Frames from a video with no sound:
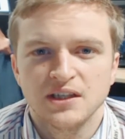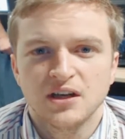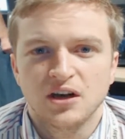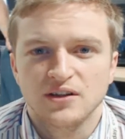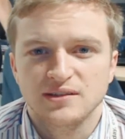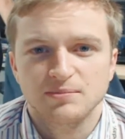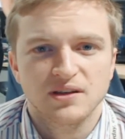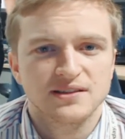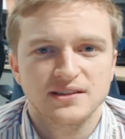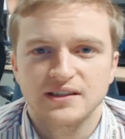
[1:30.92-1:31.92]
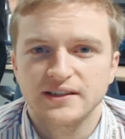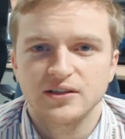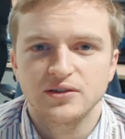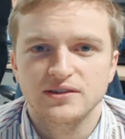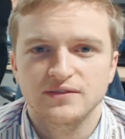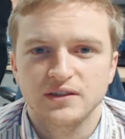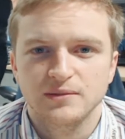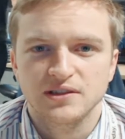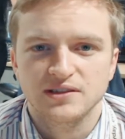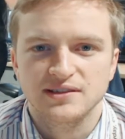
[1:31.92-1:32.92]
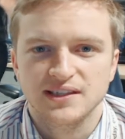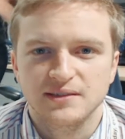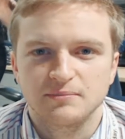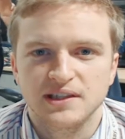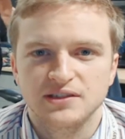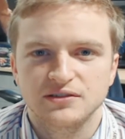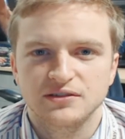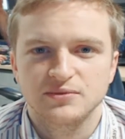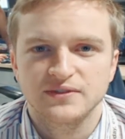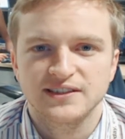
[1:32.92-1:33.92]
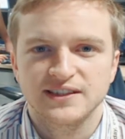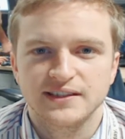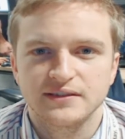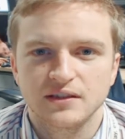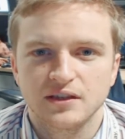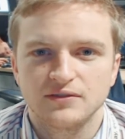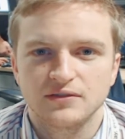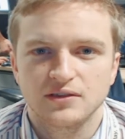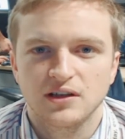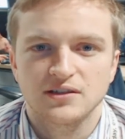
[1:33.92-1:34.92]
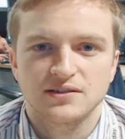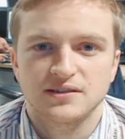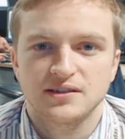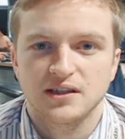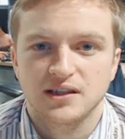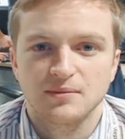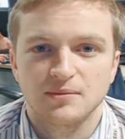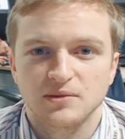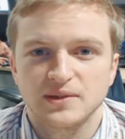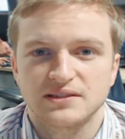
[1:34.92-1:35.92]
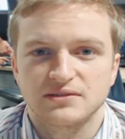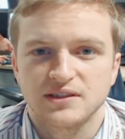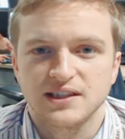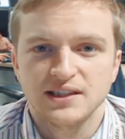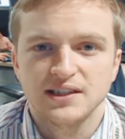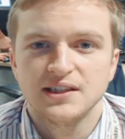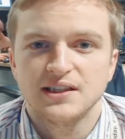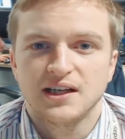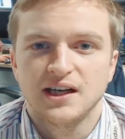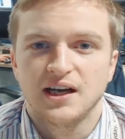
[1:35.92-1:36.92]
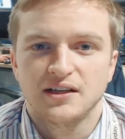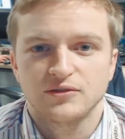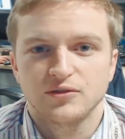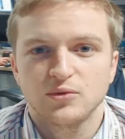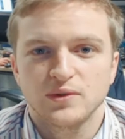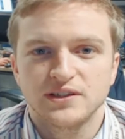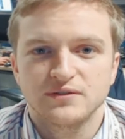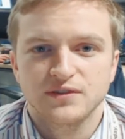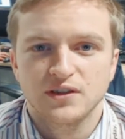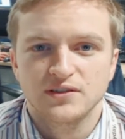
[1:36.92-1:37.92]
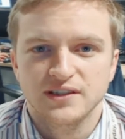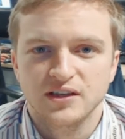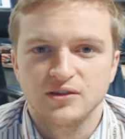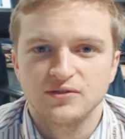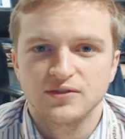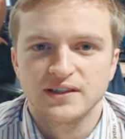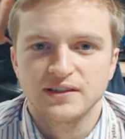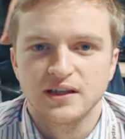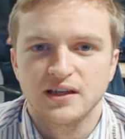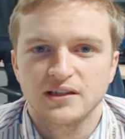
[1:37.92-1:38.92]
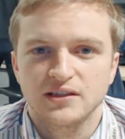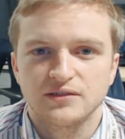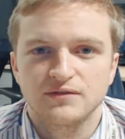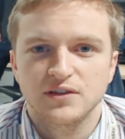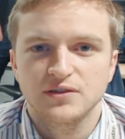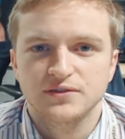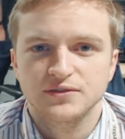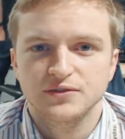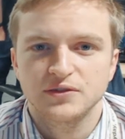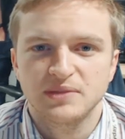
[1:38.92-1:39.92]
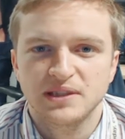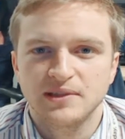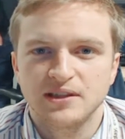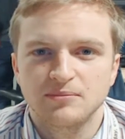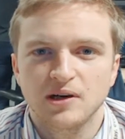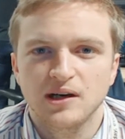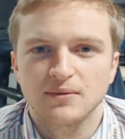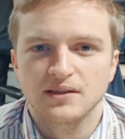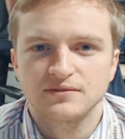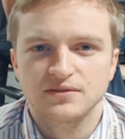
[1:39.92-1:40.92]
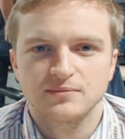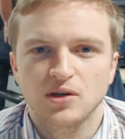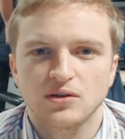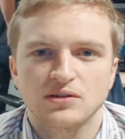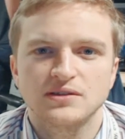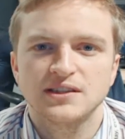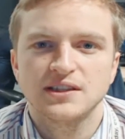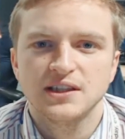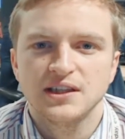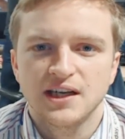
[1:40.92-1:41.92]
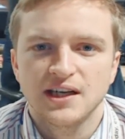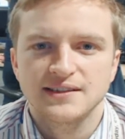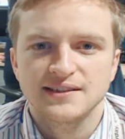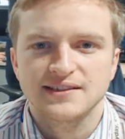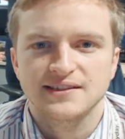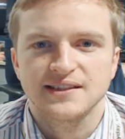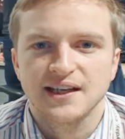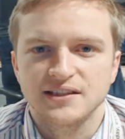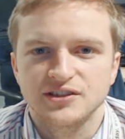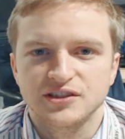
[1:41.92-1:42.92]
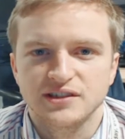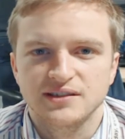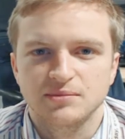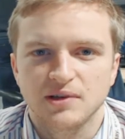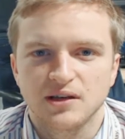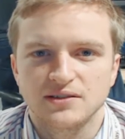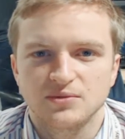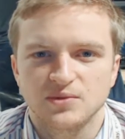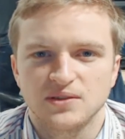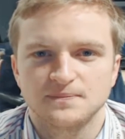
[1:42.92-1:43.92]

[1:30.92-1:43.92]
On the supply side, though, it's very much the same picture as we've seen over the last couple of weeks, really. Norwegian flows are healthy, good flows through the BBL pipeline from Holland, and decent LNG supply as well.